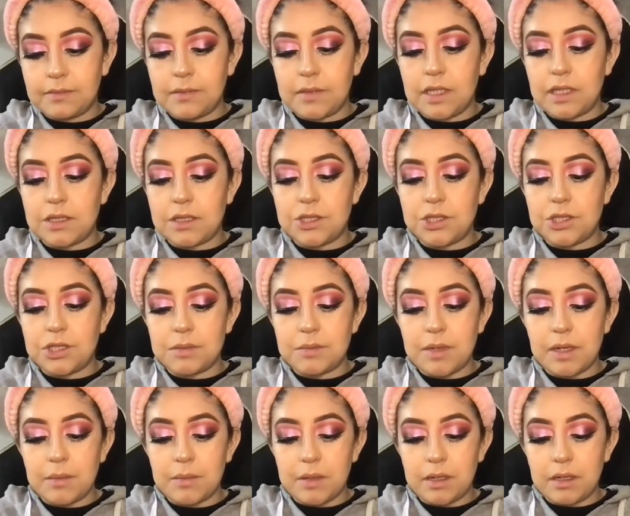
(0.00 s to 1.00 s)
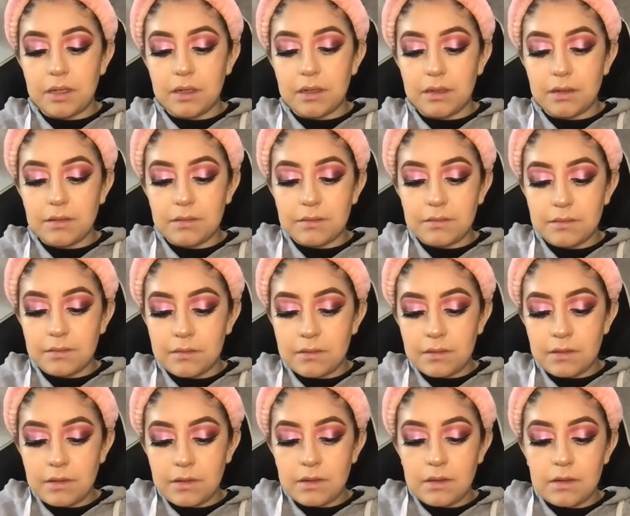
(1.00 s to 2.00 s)
That's just my opinion.
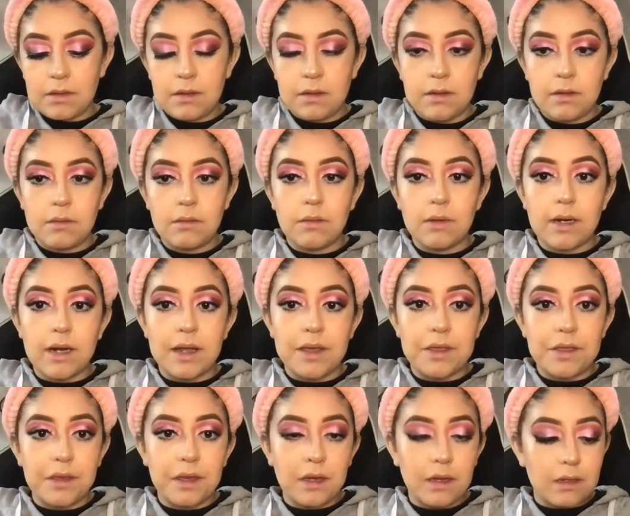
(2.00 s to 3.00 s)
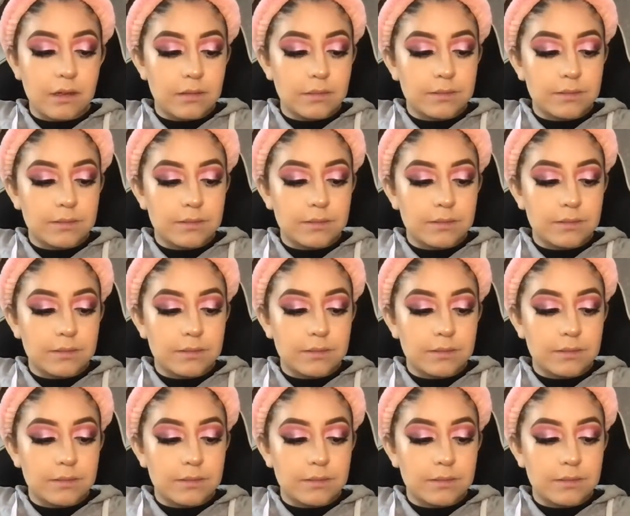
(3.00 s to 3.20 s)
What I think.